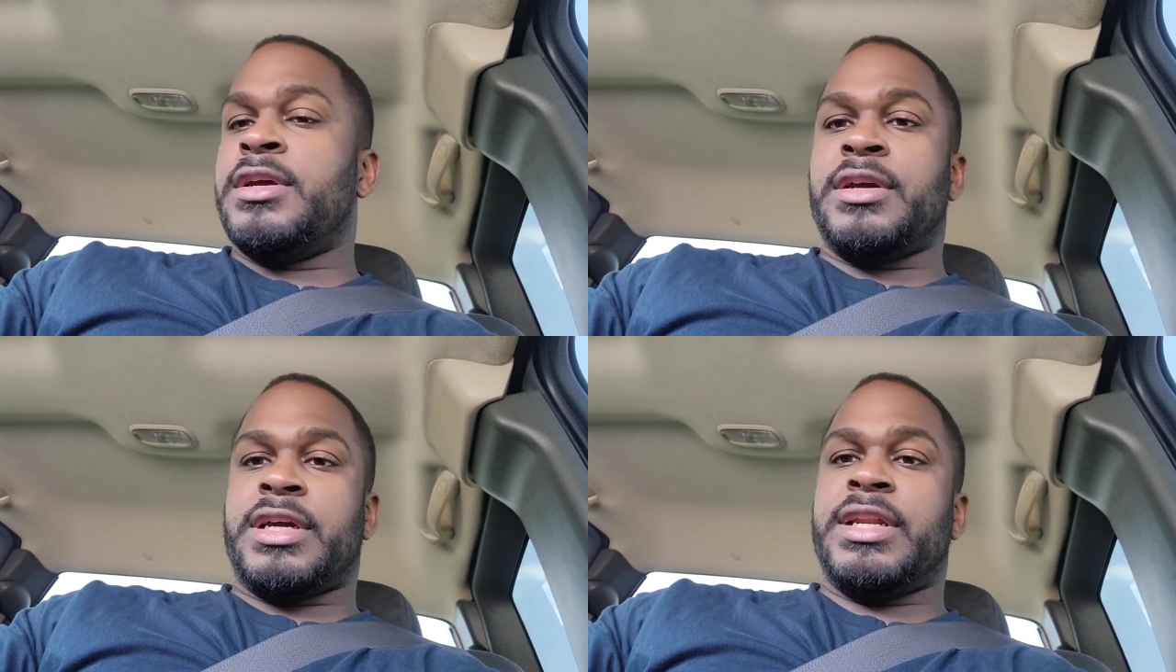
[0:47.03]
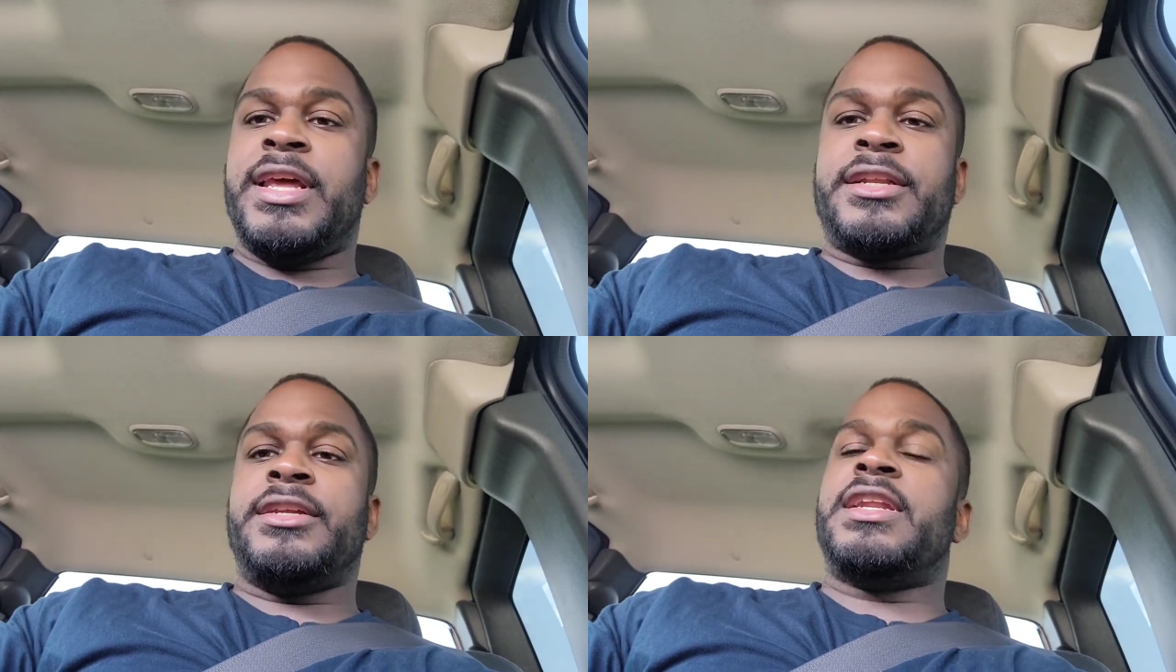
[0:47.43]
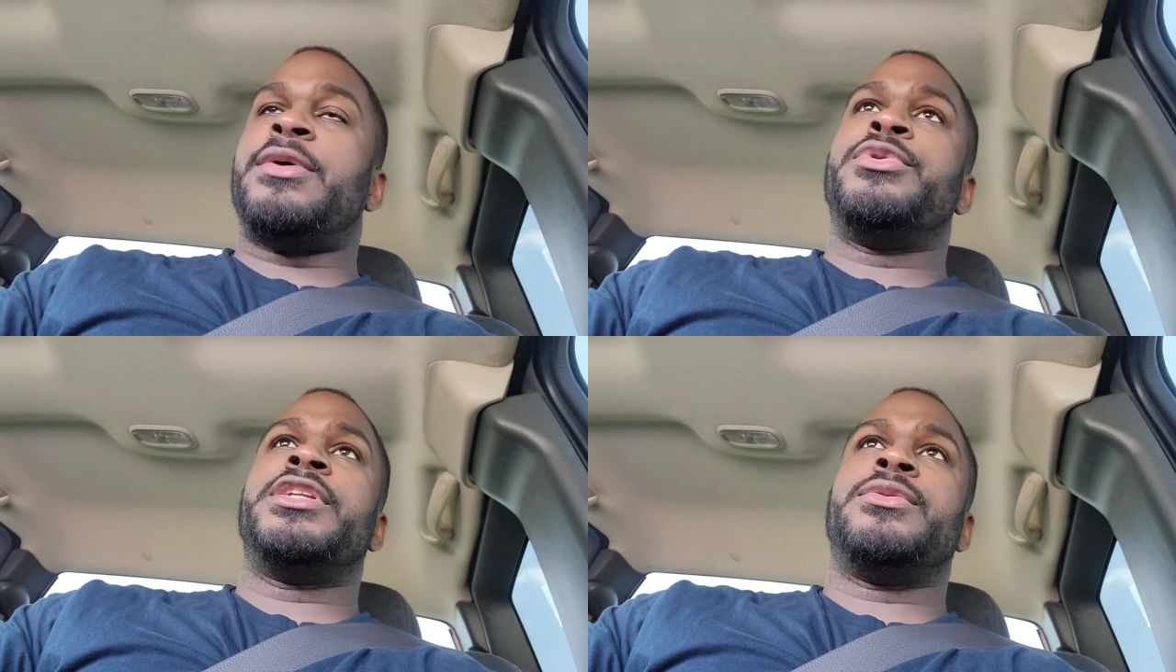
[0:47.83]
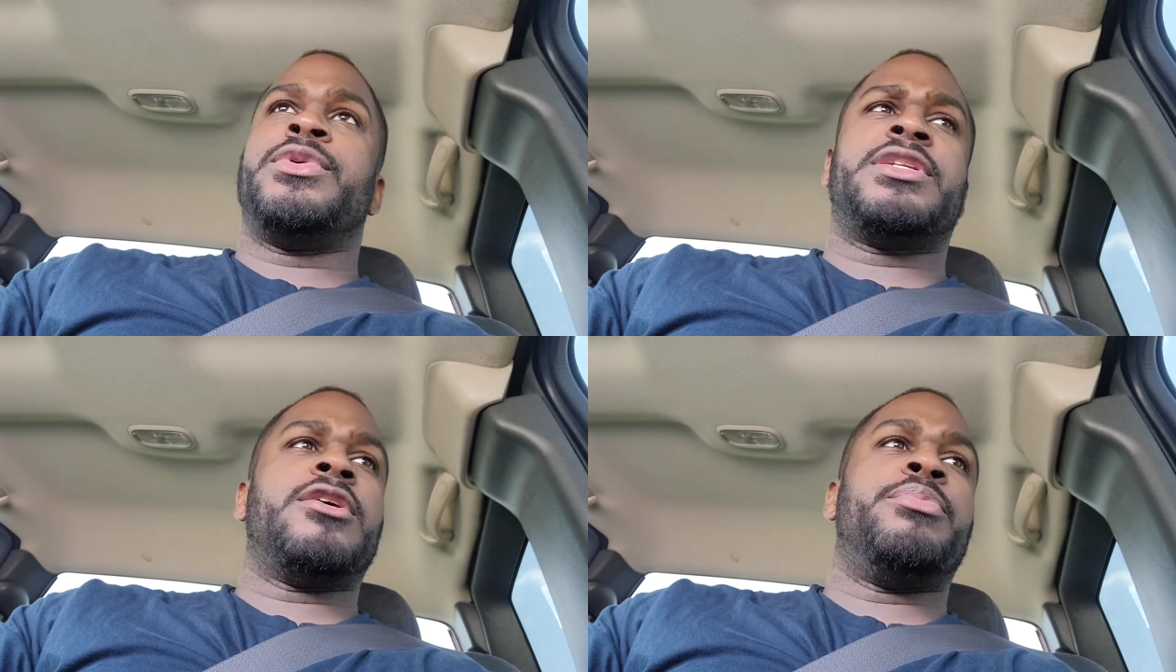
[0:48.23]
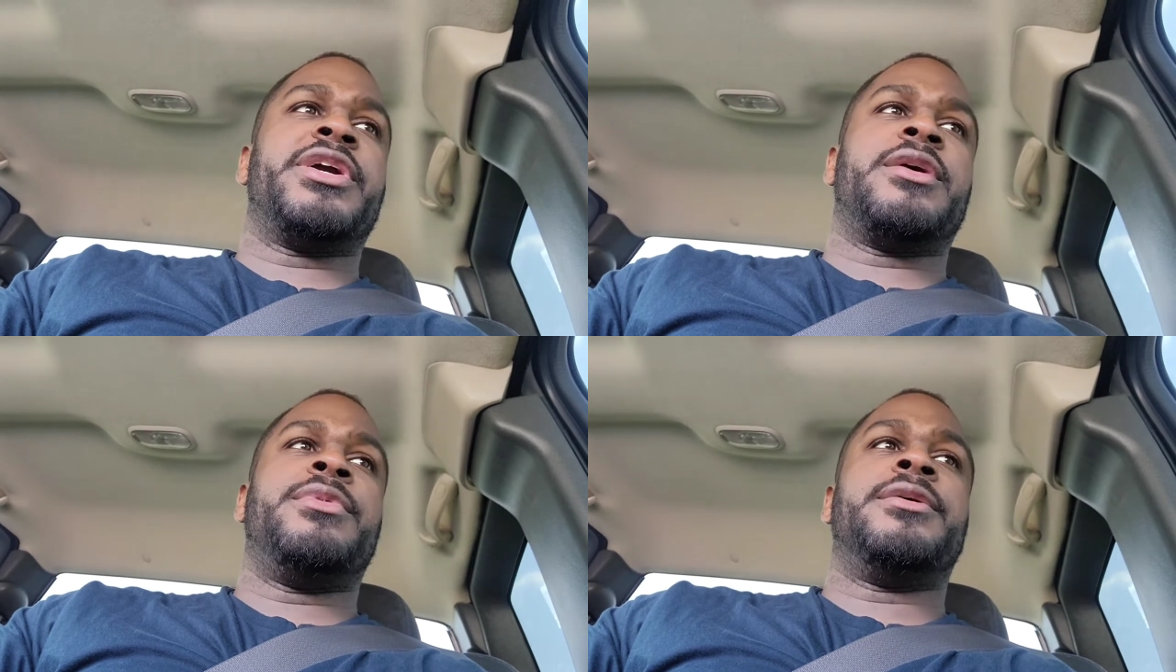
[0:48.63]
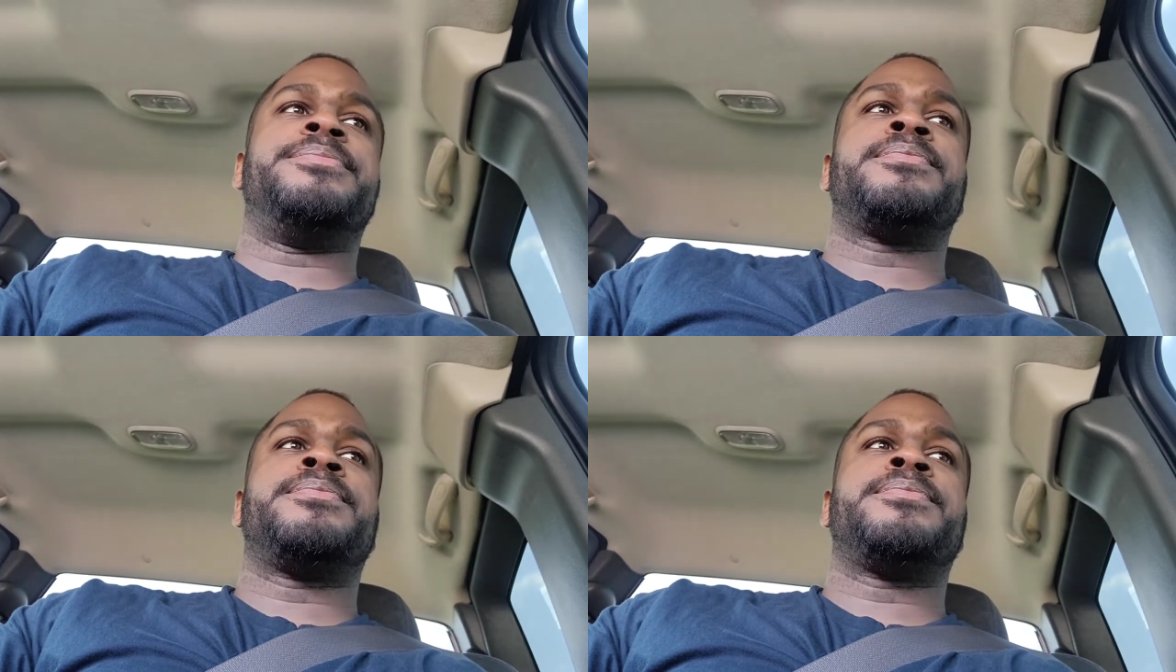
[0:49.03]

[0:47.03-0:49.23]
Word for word: connecting, and I went to go pick them up.